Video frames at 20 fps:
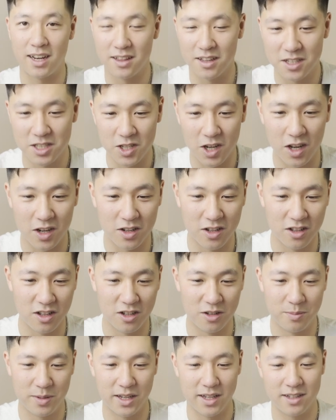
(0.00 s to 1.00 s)
in the sauna a
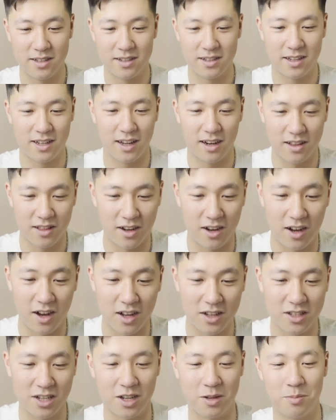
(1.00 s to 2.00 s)
little bit, get in the
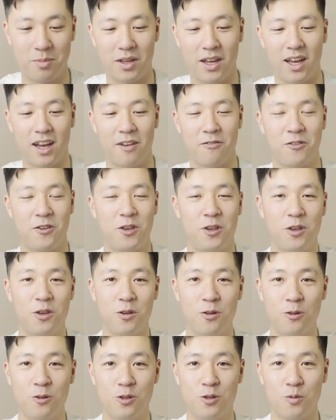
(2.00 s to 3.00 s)
hot tub. They have
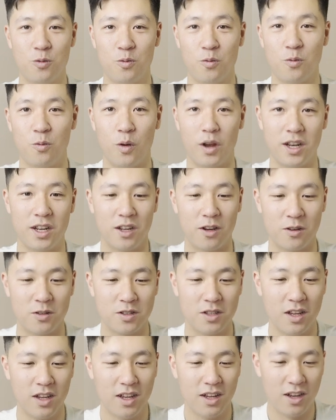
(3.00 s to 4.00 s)
huge
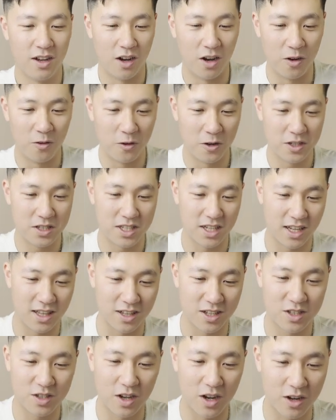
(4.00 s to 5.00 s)
windows overseeing
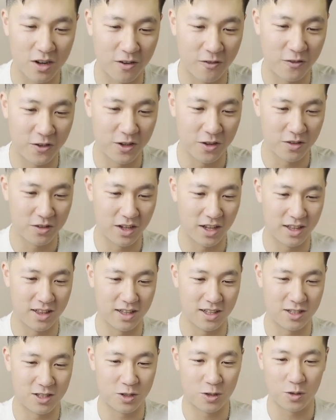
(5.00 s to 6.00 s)
the soccer field and
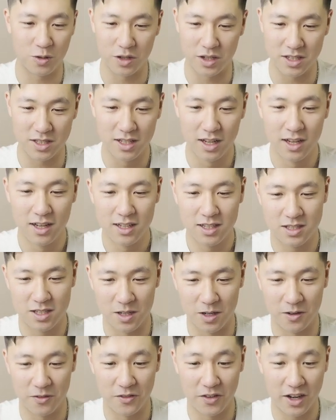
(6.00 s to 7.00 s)
the trees.
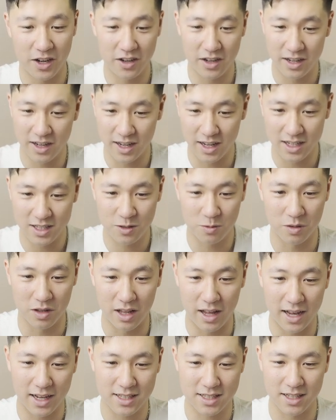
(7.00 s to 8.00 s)
So very nice,
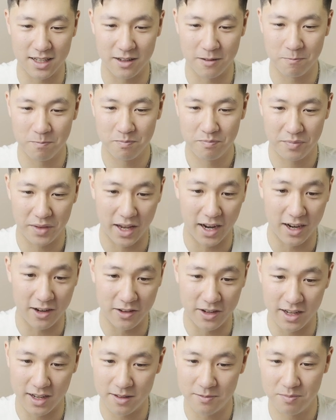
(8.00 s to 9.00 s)
relaxing
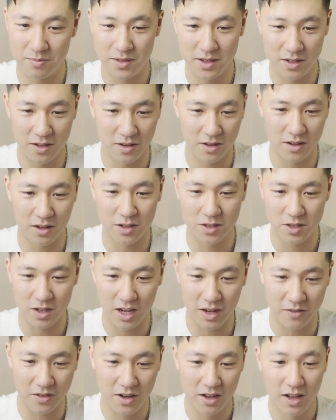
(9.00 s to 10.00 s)
area. You also
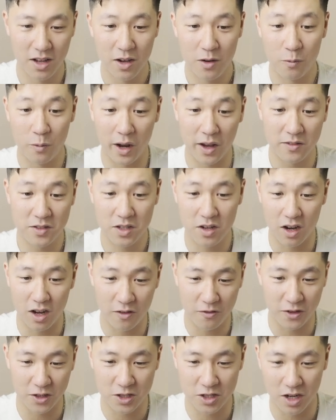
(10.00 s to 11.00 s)
have Waves
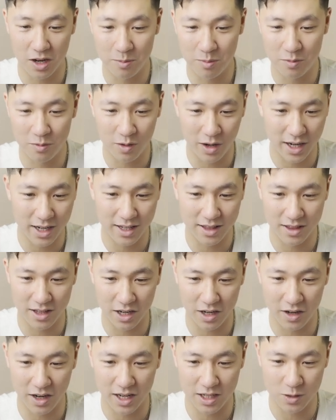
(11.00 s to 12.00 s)
Coffee Shop right in
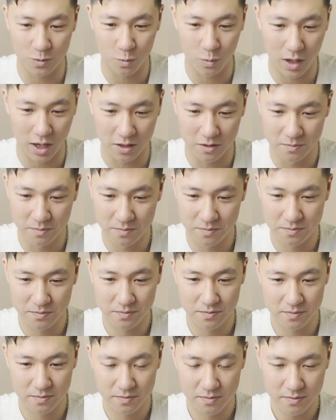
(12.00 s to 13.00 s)
there as well.
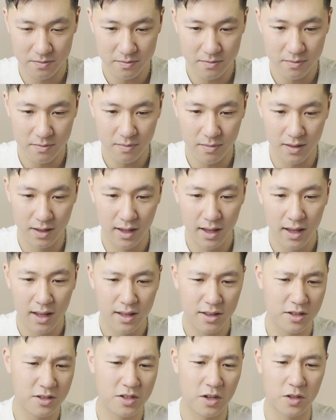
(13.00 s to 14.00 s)

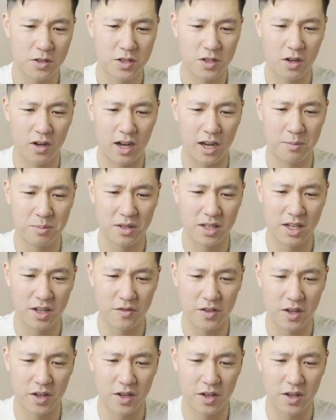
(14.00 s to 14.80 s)
There's also, I believe,